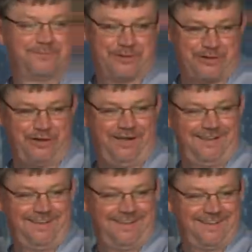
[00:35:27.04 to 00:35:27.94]

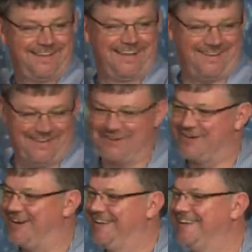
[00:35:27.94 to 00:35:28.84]
Good. All
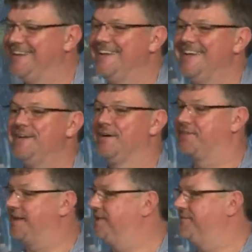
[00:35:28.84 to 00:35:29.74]
right. Well,
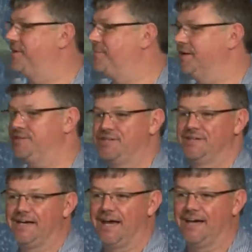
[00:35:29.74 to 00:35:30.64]
thank you very much,
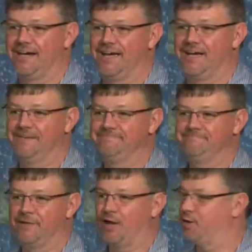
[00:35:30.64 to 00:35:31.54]
and um,
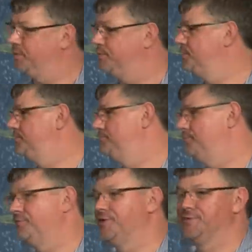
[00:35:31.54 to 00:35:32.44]
I hope it was
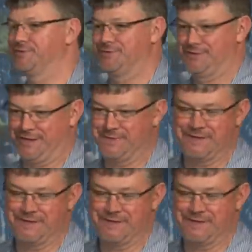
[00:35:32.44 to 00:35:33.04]
of use. Thank you.